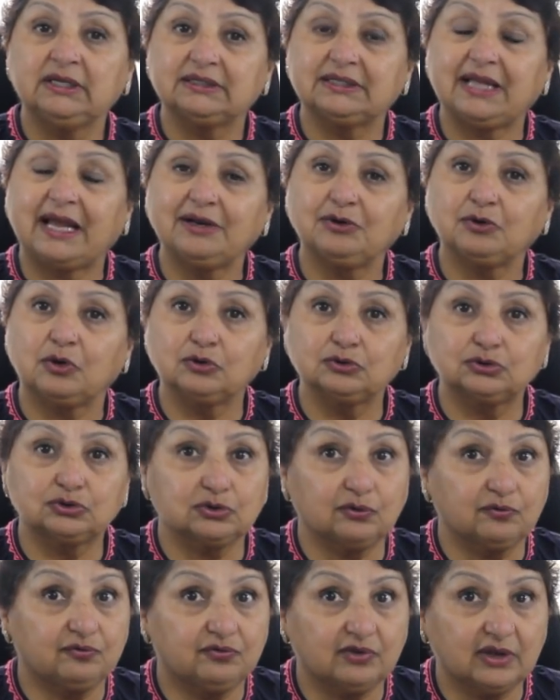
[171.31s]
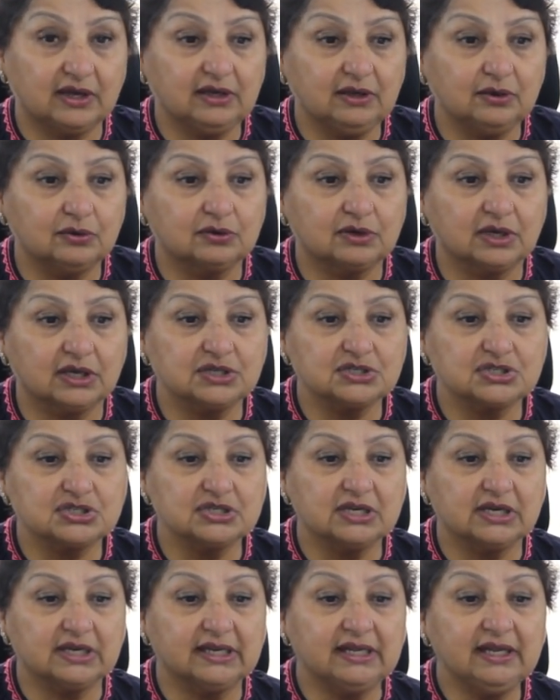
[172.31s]
that also very
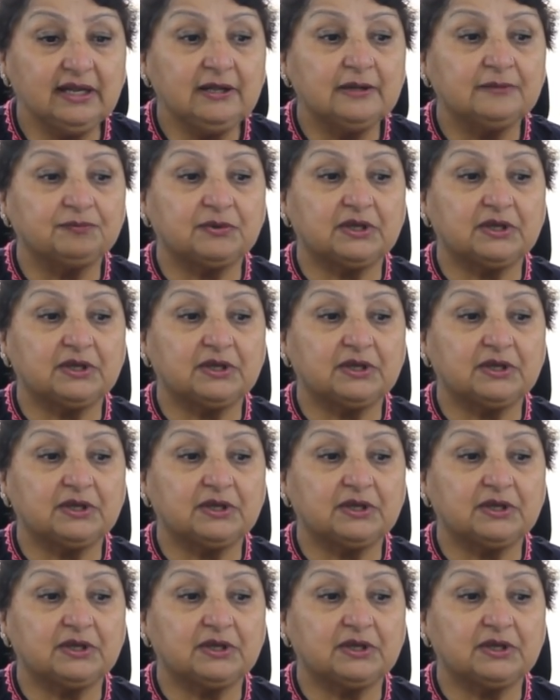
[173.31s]
occasionally,